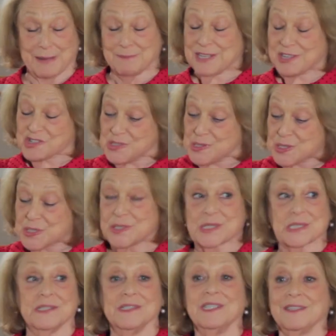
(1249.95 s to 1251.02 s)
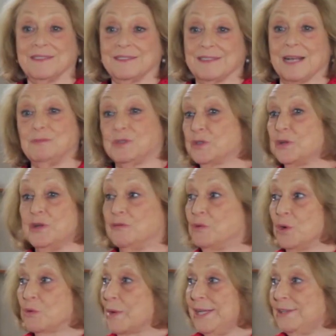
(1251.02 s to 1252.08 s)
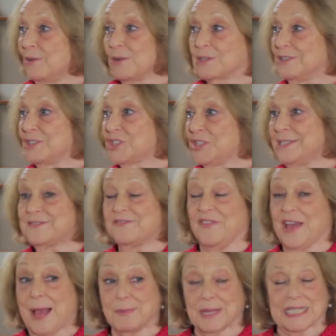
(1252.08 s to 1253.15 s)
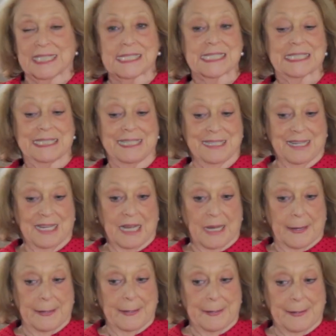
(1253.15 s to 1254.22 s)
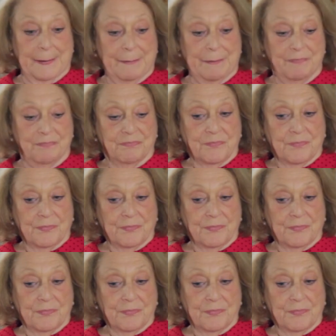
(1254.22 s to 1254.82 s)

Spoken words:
I mean, she's just, I'm sure you've all read her because she's fabulous. But